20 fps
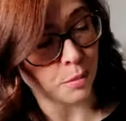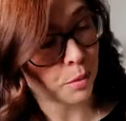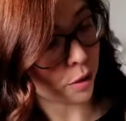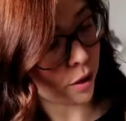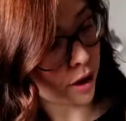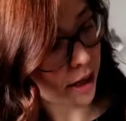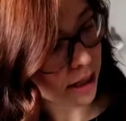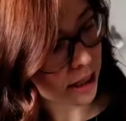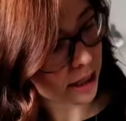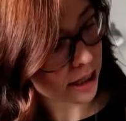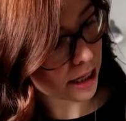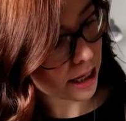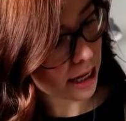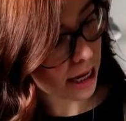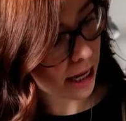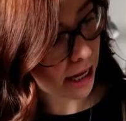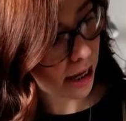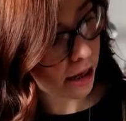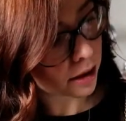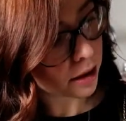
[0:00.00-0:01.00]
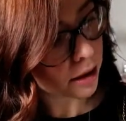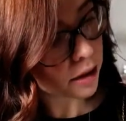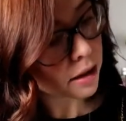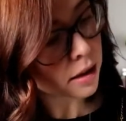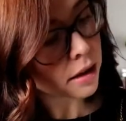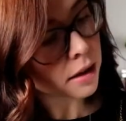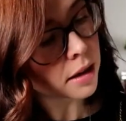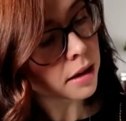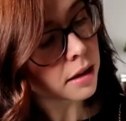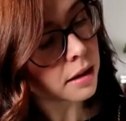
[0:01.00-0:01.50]
put anything in,
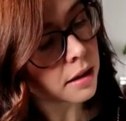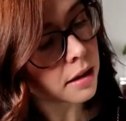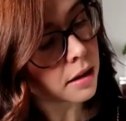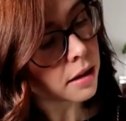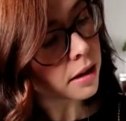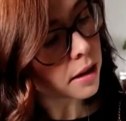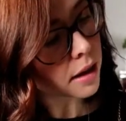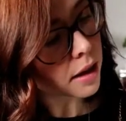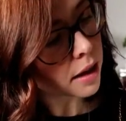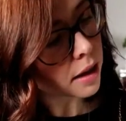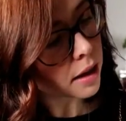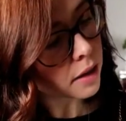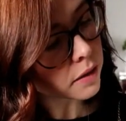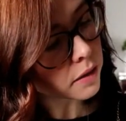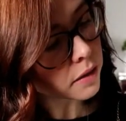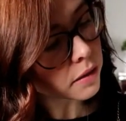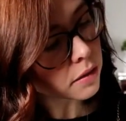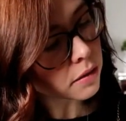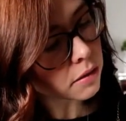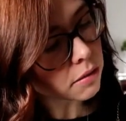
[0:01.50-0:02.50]
is